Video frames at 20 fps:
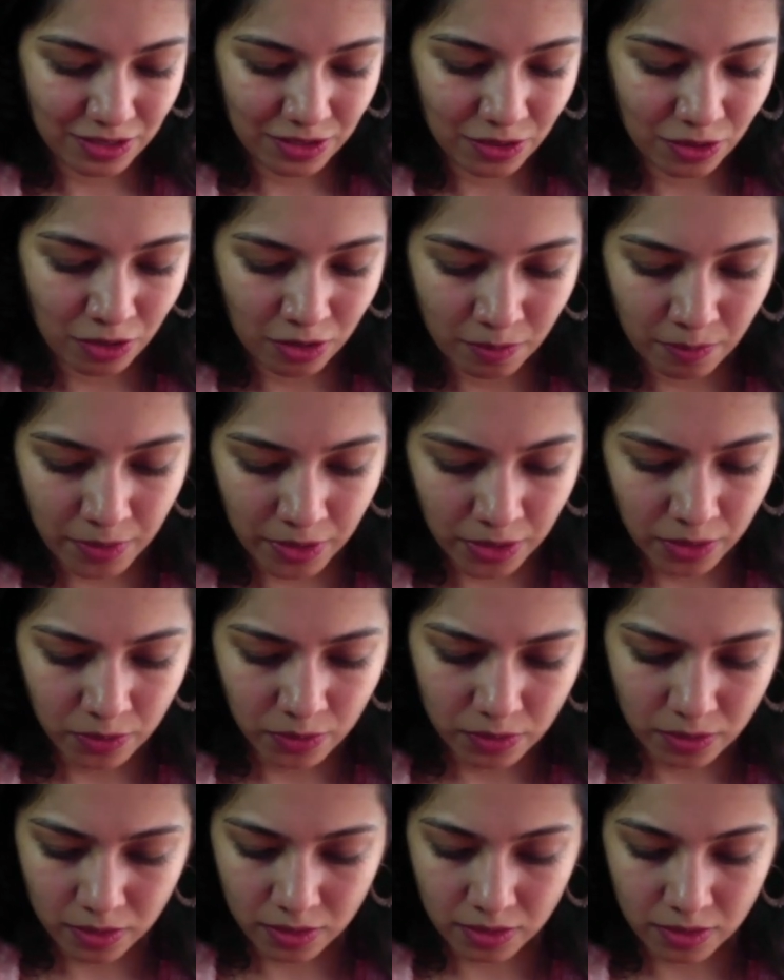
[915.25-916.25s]
Scorpio,
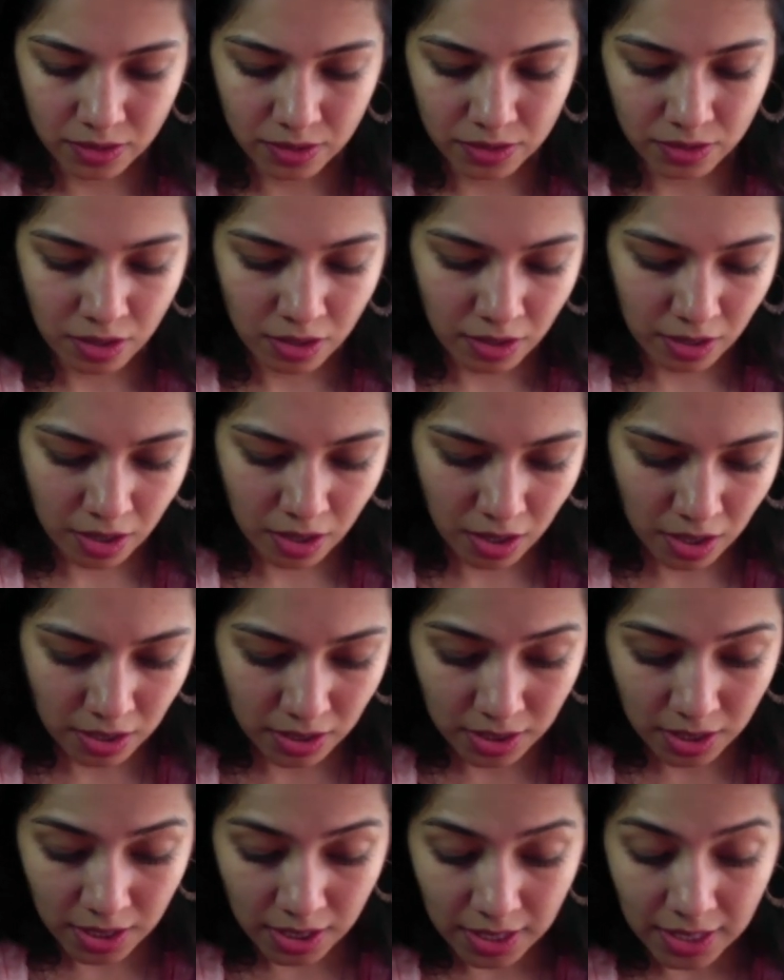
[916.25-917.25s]
star
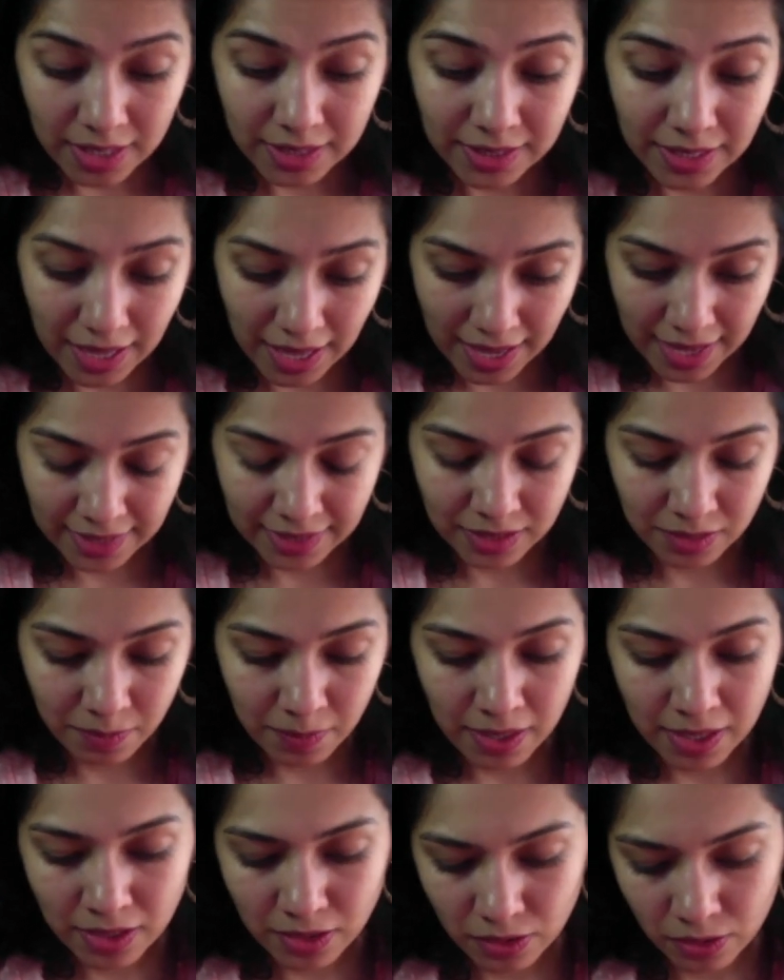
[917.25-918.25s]
card, the Hanged Man.